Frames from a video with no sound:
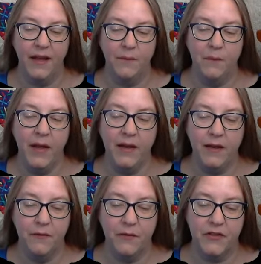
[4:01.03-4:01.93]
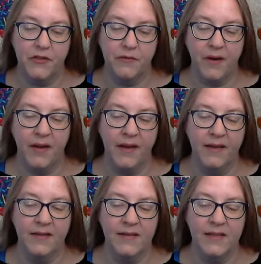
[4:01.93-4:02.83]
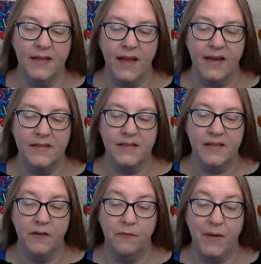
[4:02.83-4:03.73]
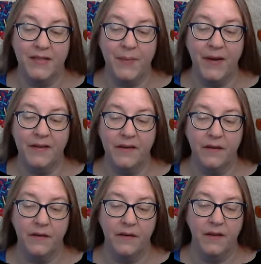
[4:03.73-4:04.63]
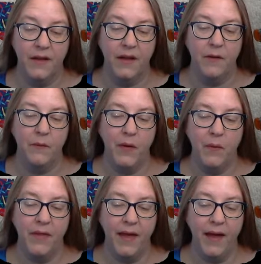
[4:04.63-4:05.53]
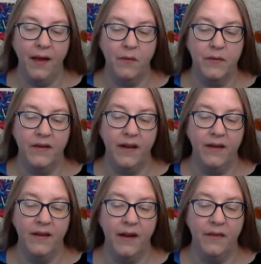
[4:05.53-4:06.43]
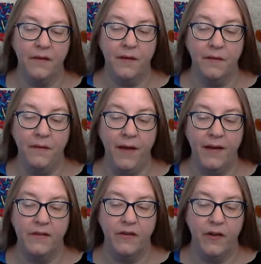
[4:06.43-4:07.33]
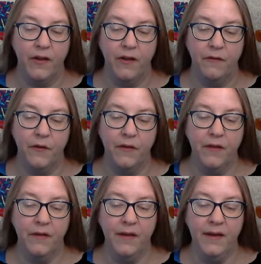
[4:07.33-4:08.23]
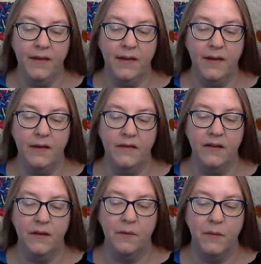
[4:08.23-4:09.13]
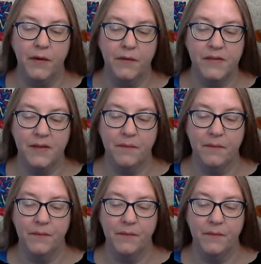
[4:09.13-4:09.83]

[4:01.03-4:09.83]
many of which struck against the glasses of my spectacle, but without any other effect, further than a little decompose them.